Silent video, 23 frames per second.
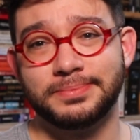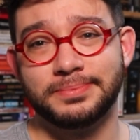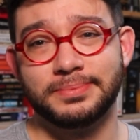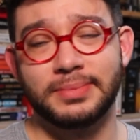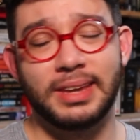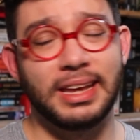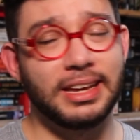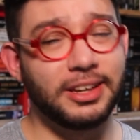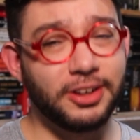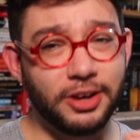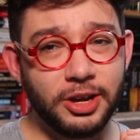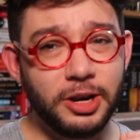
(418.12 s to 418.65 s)

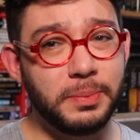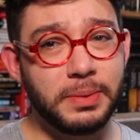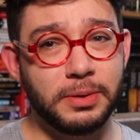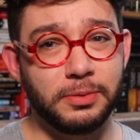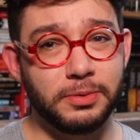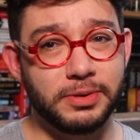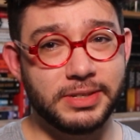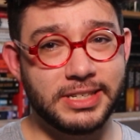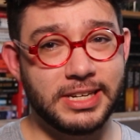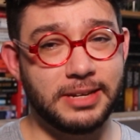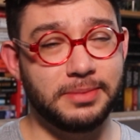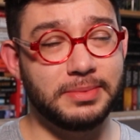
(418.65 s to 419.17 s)
It could have been
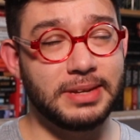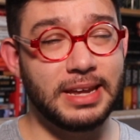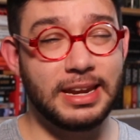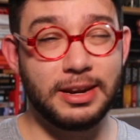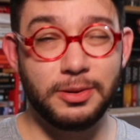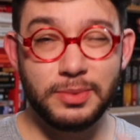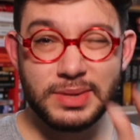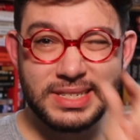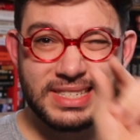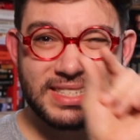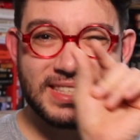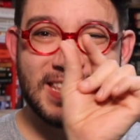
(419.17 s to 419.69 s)
redeemed. And it
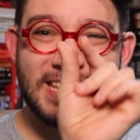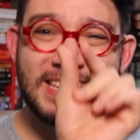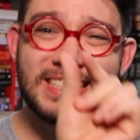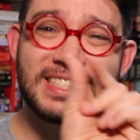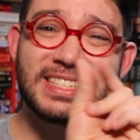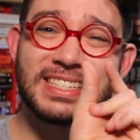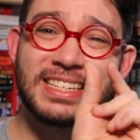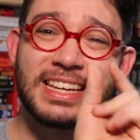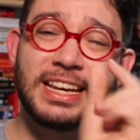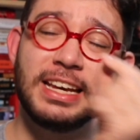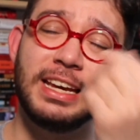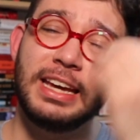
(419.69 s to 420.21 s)
was
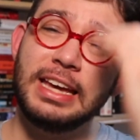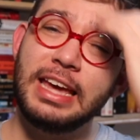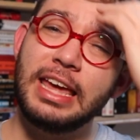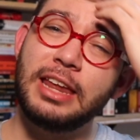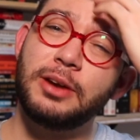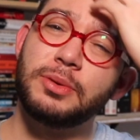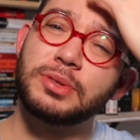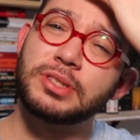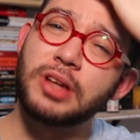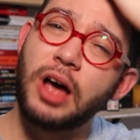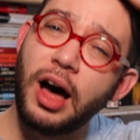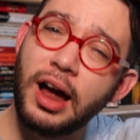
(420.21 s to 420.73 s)

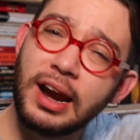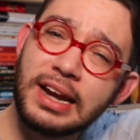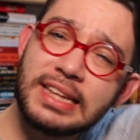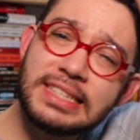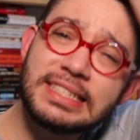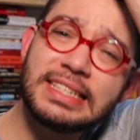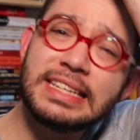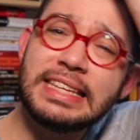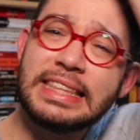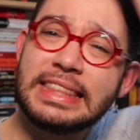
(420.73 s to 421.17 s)
honestly